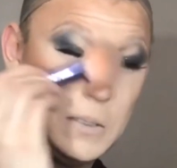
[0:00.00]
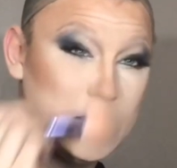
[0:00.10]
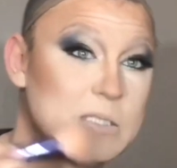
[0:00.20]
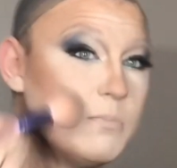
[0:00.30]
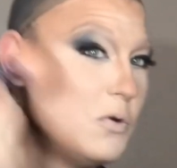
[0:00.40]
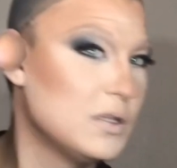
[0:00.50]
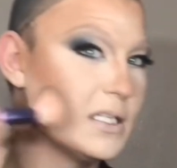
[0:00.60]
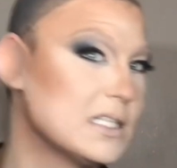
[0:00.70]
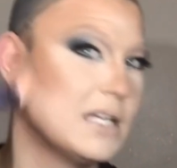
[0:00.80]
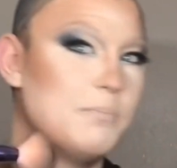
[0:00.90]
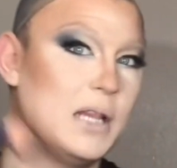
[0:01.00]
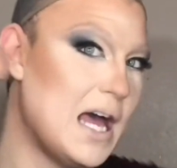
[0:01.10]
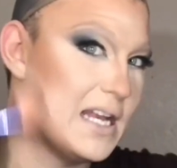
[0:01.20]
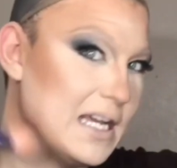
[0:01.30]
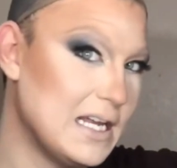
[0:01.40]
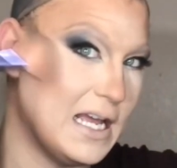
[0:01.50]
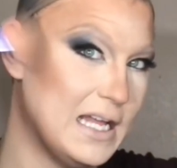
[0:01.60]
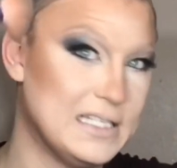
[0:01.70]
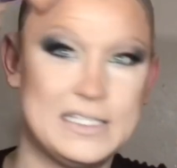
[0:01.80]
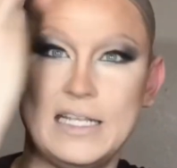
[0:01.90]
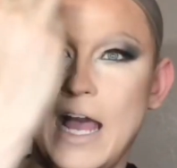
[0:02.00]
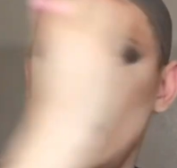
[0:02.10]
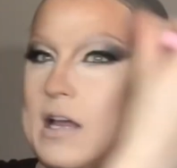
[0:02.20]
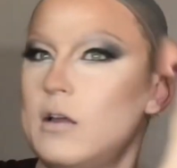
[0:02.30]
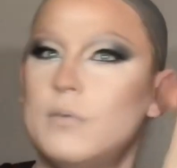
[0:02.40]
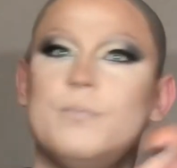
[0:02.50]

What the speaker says: smoothly blended and set.